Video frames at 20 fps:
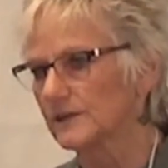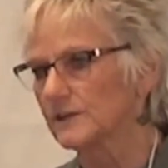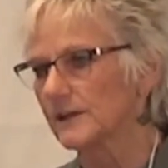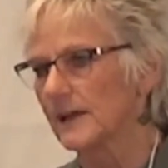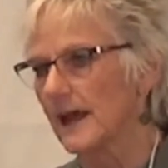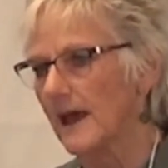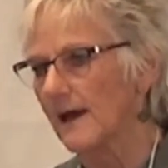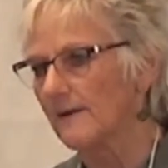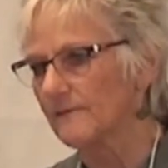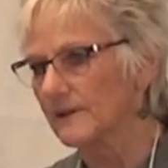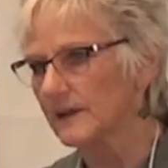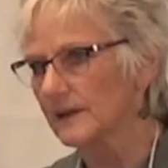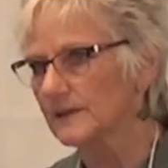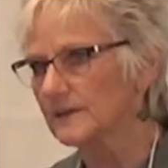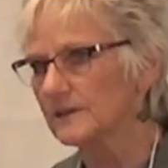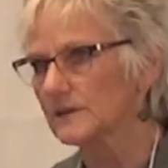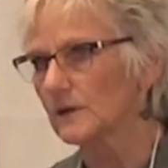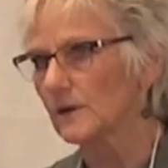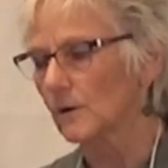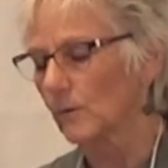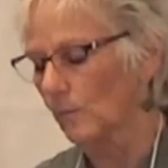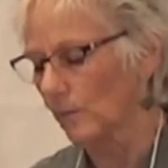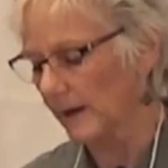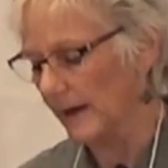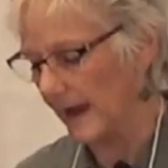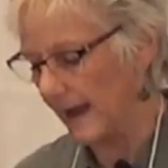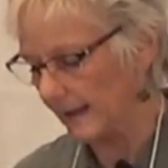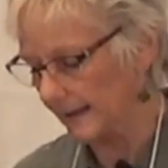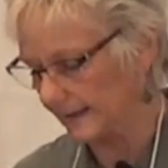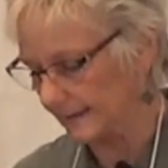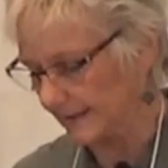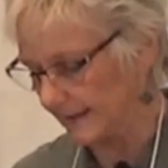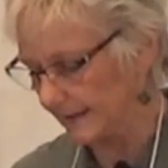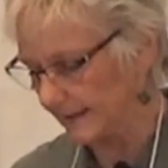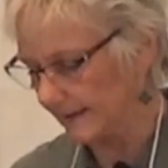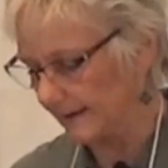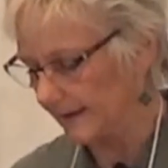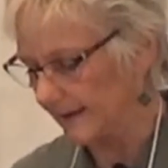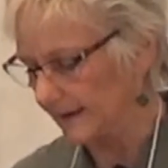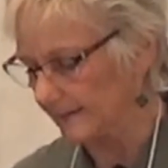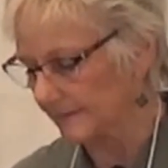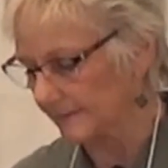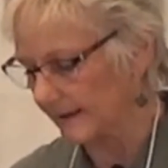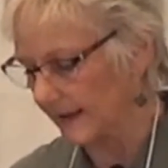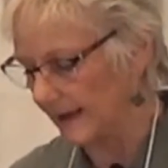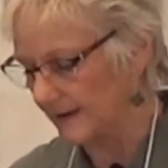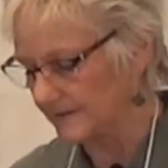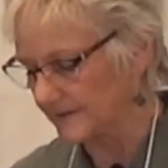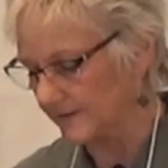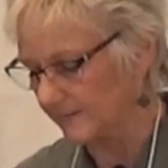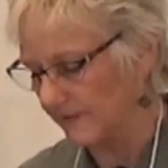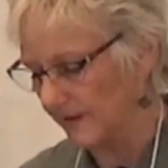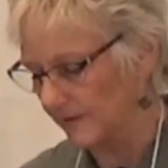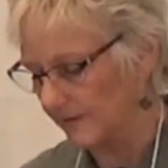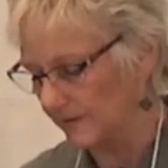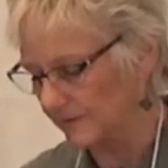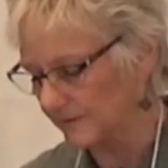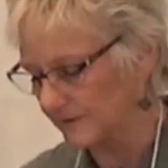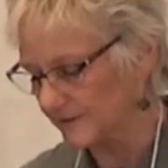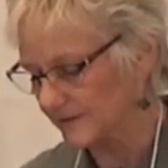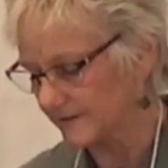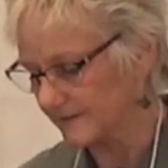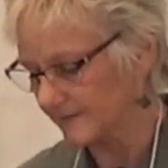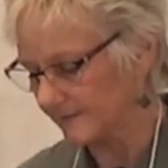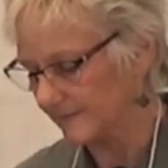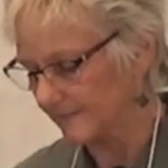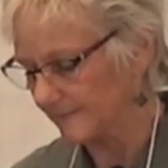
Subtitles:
into evident reality in the lives of others?